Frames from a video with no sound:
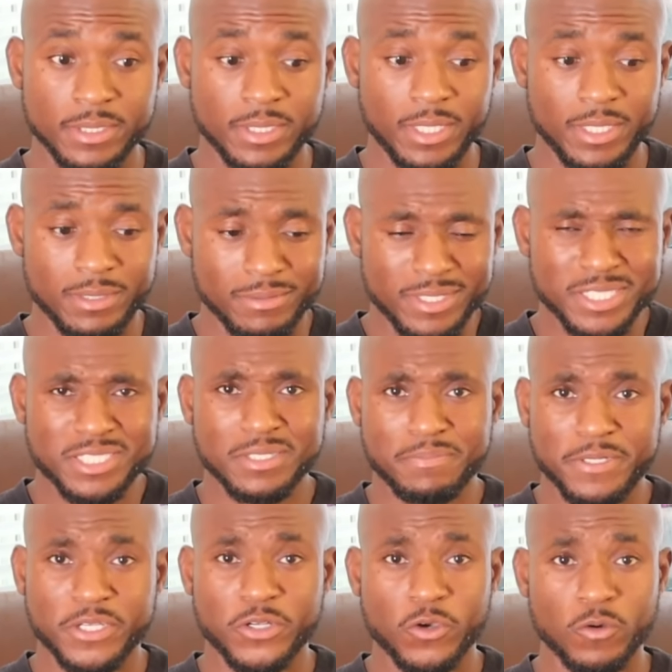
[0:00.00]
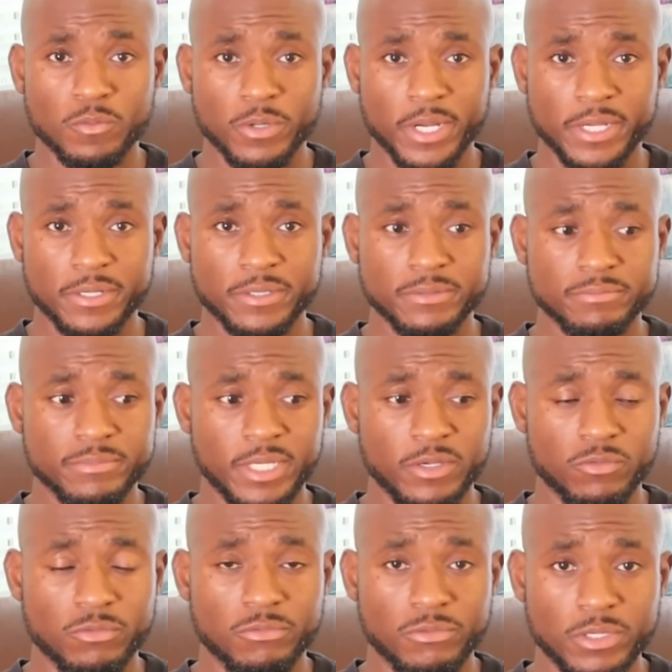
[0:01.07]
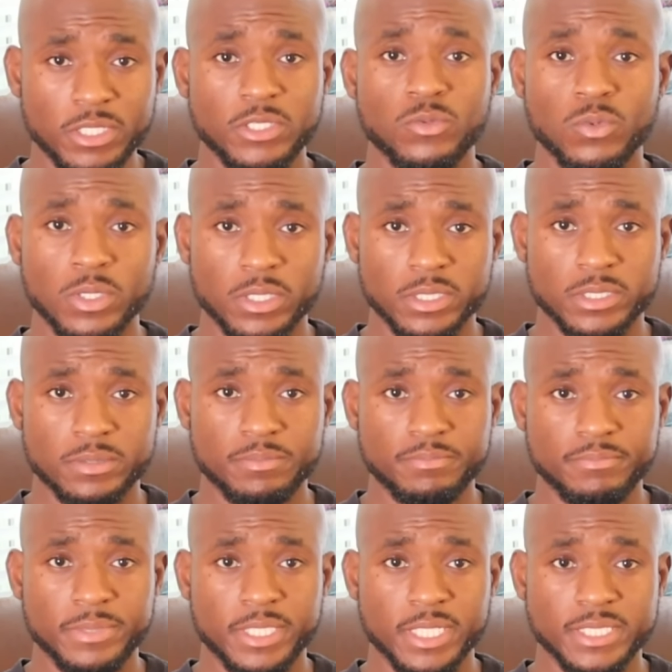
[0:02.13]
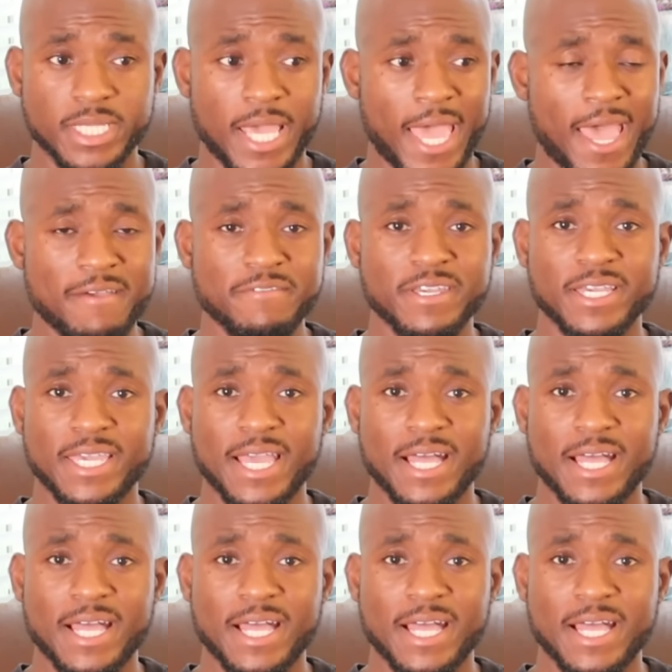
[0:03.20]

And this should be a no-brainer. It really works because having a